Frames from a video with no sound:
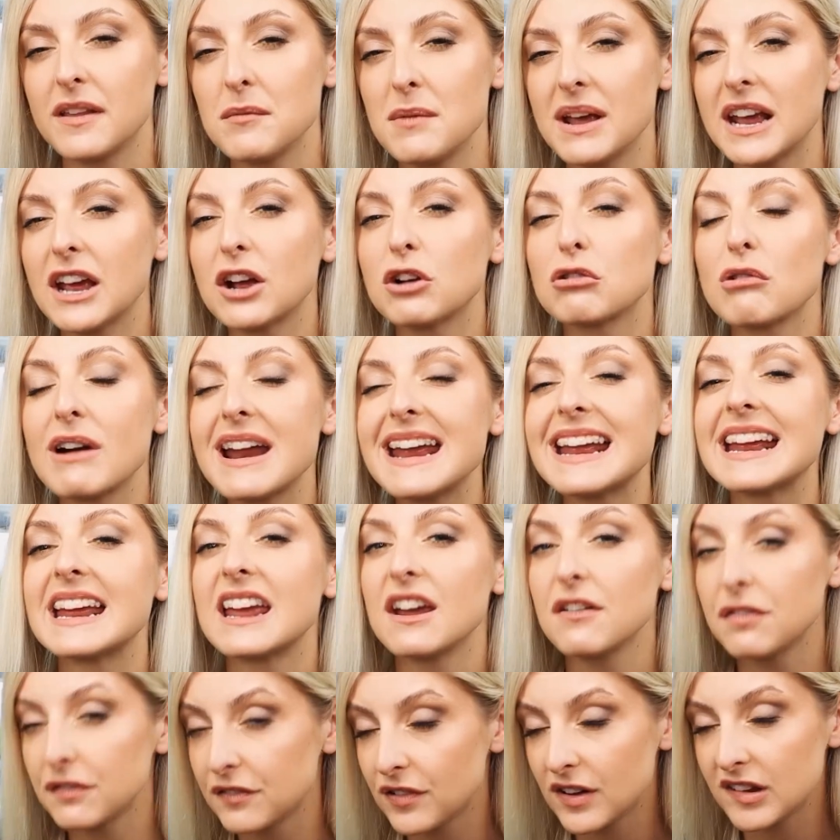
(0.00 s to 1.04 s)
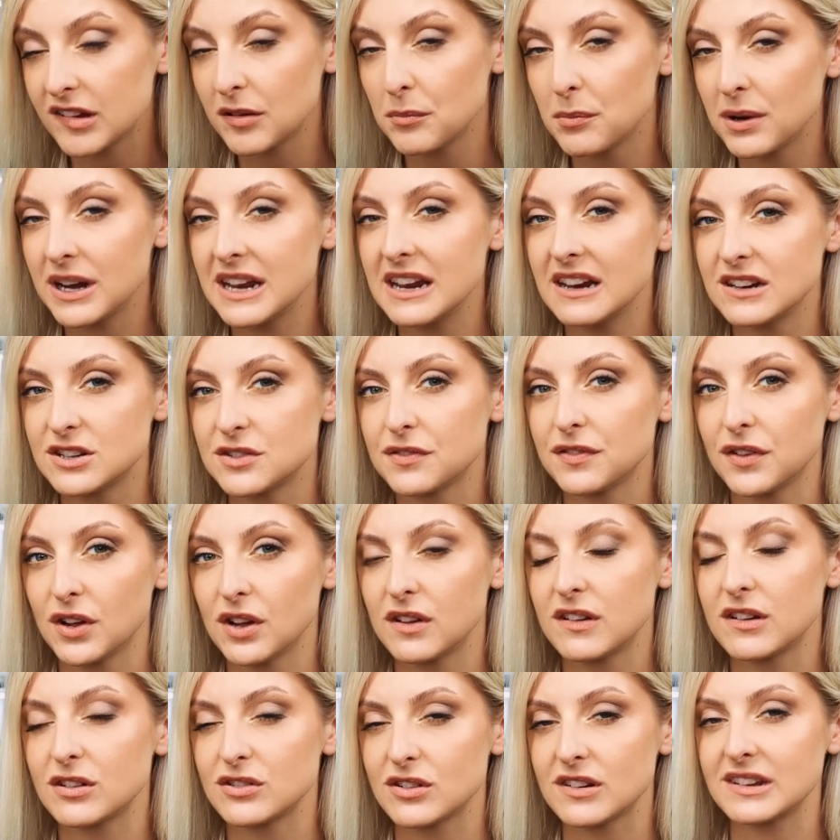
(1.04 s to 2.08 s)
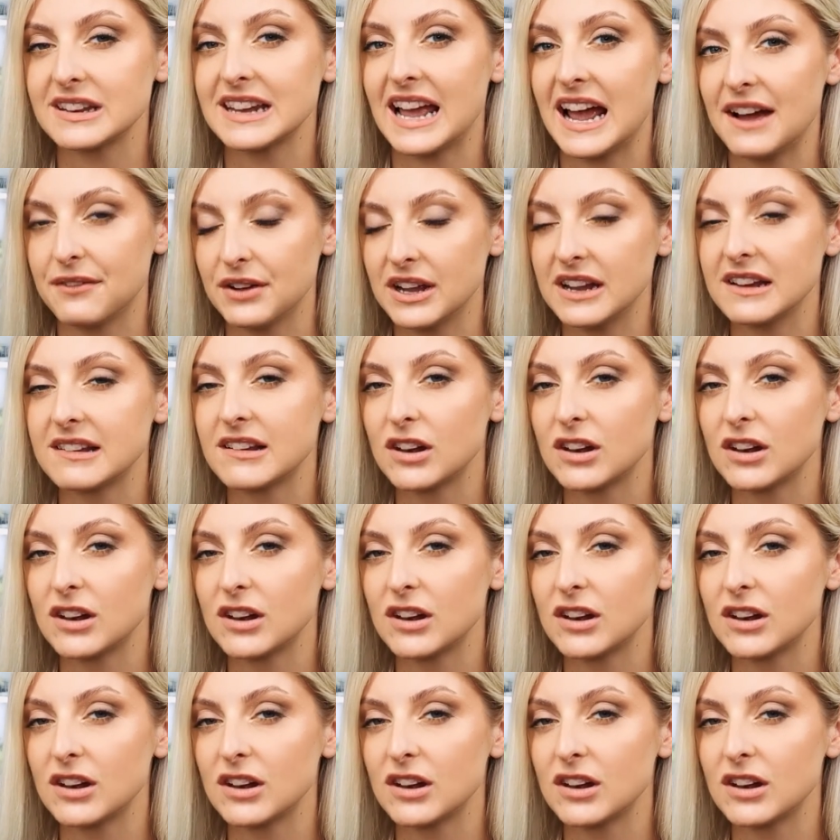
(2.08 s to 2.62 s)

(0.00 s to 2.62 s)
They make a great gift for somebody into ferns that doesn't have it.